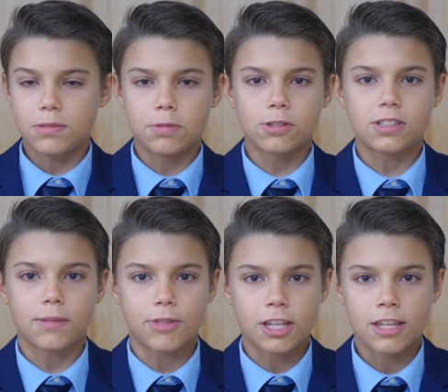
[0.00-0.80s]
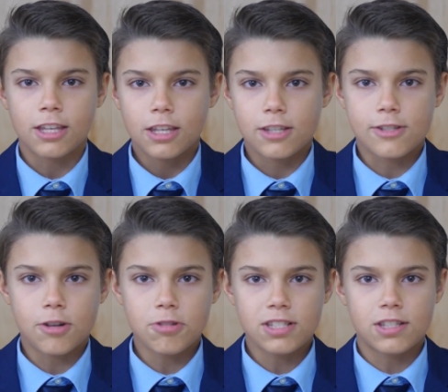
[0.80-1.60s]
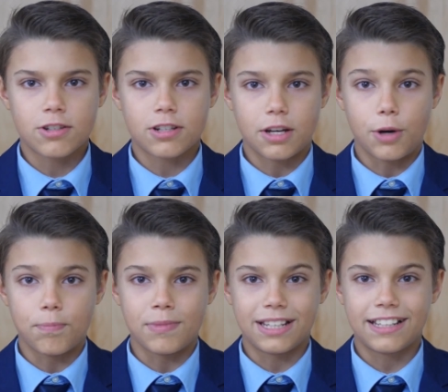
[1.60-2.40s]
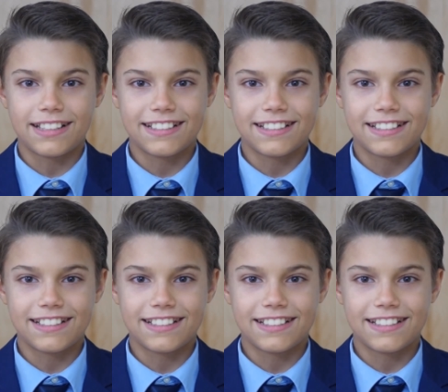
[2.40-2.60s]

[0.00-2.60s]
to build something, he's always there to help me.